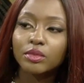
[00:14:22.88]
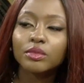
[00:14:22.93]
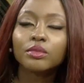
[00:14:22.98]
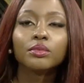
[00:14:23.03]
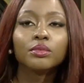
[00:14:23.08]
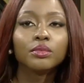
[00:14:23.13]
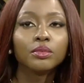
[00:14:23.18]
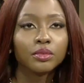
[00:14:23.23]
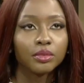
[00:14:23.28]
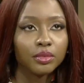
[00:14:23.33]

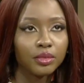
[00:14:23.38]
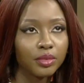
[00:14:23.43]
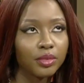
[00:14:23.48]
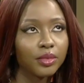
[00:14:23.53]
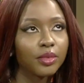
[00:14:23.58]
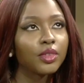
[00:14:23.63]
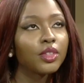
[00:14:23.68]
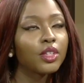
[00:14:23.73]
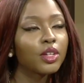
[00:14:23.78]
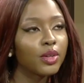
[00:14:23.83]

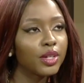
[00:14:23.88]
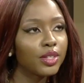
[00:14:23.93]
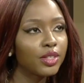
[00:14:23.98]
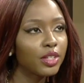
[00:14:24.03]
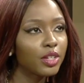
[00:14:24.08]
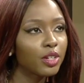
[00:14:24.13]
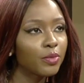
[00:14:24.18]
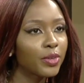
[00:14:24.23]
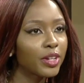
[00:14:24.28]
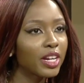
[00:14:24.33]
No, I
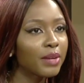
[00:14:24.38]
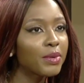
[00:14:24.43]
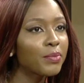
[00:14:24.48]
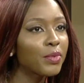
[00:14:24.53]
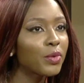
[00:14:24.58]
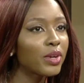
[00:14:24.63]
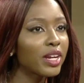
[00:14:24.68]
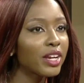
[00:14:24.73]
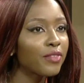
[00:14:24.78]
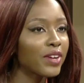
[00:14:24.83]
see your point. I mean,
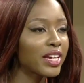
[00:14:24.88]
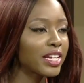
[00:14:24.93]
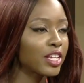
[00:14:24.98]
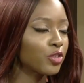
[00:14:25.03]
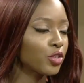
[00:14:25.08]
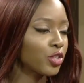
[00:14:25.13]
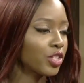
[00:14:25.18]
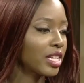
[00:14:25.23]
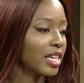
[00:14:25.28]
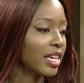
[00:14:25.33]
but what I find
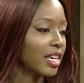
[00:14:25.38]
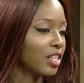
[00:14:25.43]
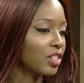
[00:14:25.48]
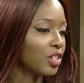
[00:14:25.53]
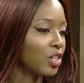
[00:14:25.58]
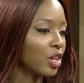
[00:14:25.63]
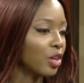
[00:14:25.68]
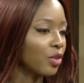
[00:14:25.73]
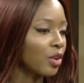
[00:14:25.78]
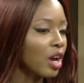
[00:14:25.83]
interesting is,
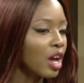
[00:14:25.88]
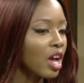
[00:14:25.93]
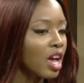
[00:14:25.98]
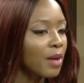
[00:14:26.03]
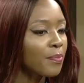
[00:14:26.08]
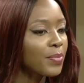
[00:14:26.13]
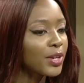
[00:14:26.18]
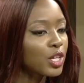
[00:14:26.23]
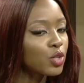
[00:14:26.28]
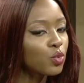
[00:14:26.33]
you know,
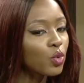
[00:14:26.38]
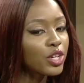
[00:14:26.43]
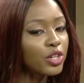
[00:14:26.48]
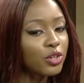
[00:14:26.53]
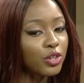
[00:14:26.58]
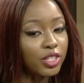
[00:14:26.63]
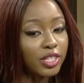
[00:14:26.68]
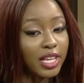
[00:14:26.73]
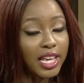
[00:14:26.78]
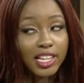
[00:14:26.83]
because what
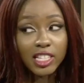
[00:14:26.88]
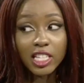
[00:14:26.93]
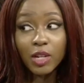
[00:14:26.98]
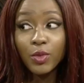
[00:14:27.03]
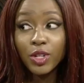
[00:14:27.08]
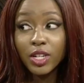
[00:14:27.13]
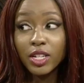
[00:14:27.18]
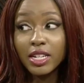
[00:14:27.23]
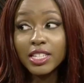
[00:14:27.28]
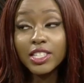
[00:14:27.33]
you're saying,
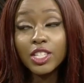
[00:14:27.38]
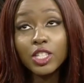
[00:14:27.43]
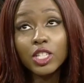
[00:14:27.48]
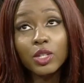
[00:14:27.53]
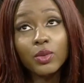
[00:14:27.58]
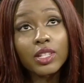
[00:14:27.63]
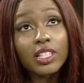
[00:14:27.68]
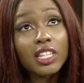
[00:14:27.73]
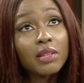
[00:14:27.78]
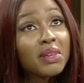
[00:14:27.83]
someone could listen
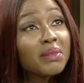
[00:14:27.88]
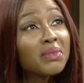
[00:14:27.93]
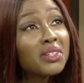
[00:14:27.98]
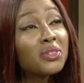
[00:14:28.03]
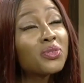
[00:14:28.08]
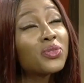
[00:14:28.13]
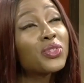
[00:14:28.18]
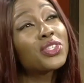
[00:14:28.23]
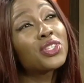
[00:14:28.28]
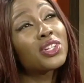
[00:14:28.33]
to it and say maybe
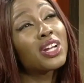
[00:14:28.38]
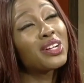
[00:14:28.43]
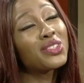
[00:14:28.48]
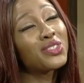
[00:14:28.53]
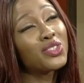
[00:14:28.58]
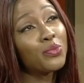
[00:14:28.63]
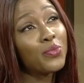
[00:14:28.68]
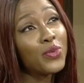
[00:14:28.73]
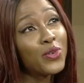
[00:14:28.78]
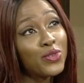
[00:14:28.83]
she was just an
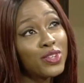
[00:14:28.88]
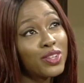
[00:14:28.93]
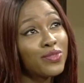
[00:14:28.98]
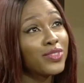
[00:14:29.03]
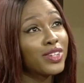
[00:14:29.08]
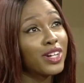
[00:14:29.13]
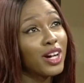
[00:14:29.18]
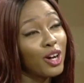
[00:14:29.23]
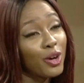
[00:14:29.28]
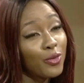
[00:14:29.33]

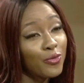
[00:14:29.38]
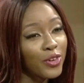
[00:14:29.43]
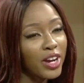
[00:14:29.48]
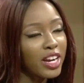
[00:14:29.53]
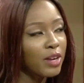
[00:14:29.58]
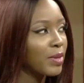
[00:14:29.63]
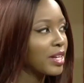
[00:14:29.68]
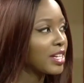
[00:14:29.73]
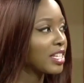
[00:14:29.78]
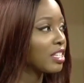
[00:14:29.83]
unsupportive
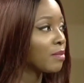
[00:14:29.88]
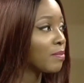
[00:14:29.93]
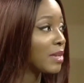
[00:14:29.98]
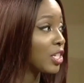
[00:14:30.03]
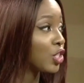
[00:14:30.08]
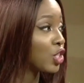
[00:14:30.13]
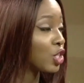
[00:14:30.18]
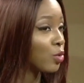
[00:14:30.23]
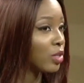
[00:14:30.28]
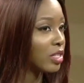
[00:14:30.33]
girlfriend, but it doesn't
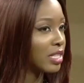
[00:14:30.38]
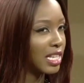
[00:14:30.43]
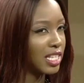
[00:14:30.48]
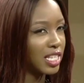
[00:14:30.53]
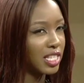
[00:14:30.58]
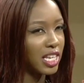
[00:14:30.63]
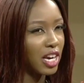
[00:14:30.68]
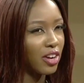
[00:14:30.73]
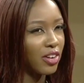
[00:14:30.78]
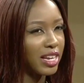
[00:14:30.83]
mean she was
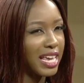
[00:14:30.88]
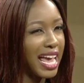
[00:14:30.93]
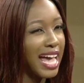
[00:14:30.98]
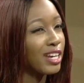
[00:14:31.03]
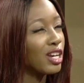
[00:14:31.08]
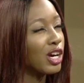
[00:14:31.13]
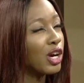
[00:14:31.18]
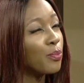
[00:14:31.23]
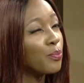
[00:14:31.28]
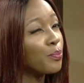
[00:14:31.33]
necessarily
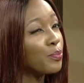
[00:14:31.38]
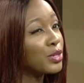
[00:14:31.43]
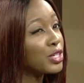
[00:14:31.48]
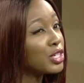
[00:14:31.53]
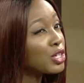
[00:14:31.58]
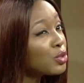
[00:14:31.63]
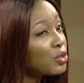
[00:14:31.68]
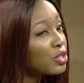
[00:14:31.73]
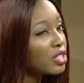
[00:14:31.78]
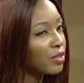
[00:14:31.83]
an
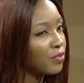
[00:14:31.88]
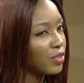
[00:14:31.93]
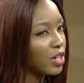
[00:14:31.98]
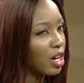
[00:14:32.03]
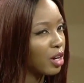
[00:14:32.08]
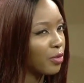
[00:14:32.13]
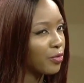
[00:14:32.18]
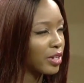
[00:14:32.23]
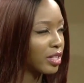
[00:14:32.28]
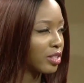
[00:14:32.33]
abusive
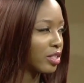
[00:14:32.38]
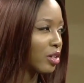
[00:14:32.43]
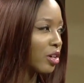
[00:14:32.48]
girlfriend.